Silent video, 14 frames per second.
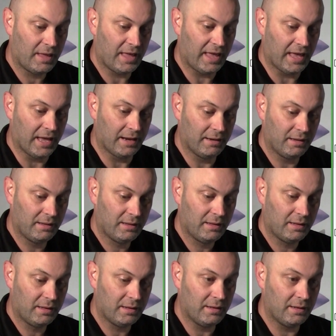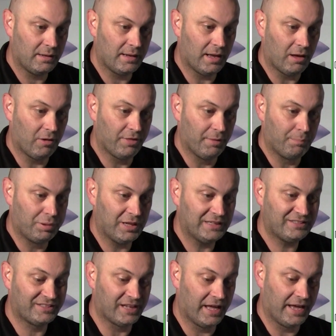and now the
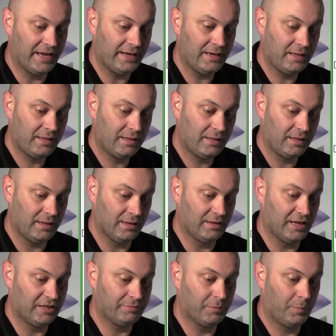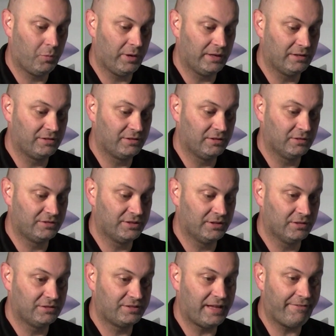plus sign in decimal point zero
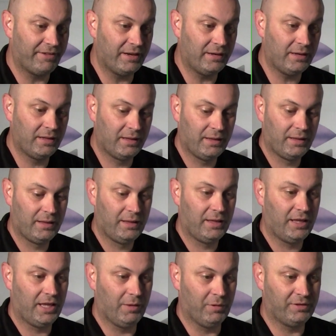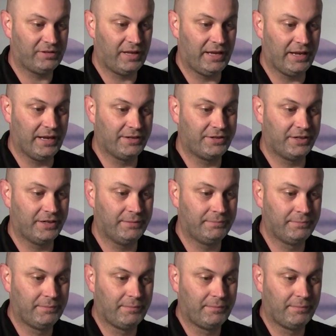zero seven, and once I hit enter,